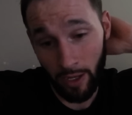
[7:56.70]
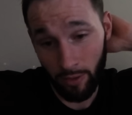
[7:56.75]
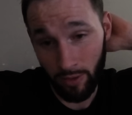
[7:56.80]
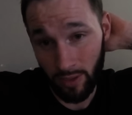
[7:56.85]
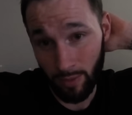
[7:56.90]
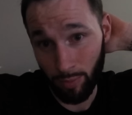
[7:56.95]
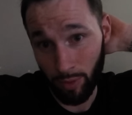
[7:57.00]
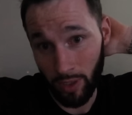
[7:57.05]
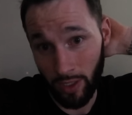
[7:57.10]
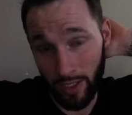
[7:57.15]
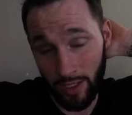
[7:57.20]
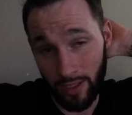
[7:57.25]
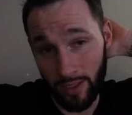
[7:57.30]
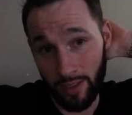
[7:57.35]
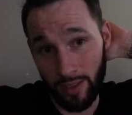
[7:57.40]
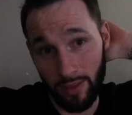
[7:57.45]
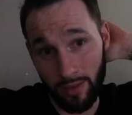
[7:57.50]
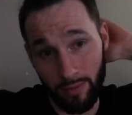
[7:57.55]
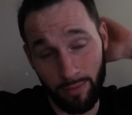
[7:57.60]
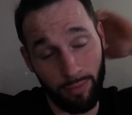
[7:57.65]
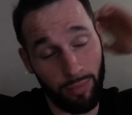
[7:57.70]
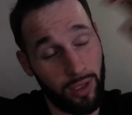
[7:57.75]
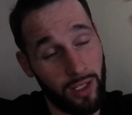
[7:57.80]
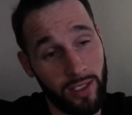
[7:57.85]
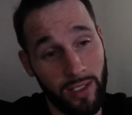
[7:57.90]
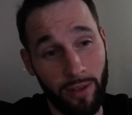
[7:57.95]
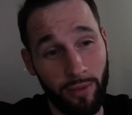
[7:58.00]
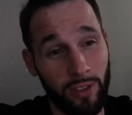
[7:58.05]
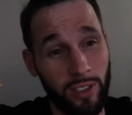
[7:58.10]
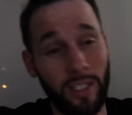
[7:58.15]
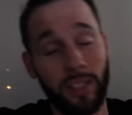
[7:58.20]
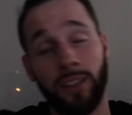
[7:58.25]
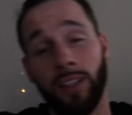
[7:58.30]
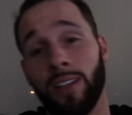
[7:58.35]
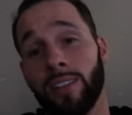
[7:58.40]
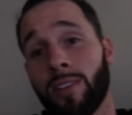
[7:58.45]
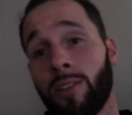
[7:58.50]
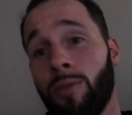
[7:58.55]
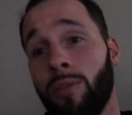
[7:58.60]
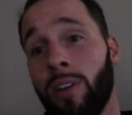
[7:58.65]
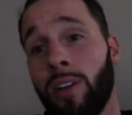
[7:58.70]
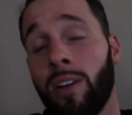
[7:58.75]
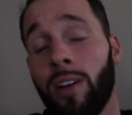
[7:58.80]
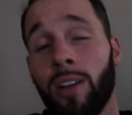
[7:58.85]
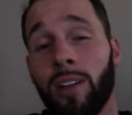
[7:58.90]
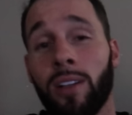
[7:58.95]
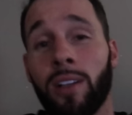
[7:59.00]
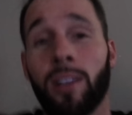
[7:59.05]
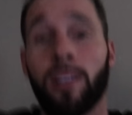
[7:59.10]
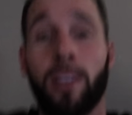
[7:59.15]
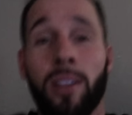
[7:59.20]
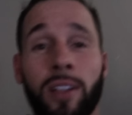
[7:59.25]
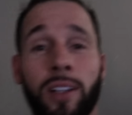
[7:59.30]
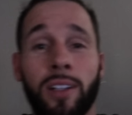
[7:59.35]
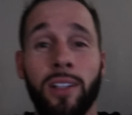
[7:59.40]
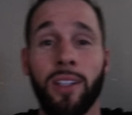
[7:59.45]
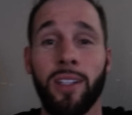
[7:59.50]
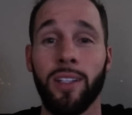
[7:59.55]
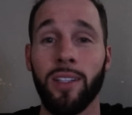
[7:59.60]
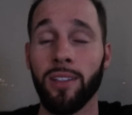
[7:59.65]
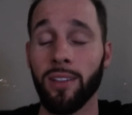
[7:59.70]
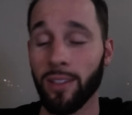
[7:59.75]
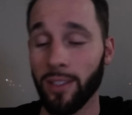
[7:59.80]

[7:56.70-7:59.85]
hours plus, plus everything that's going on, clearly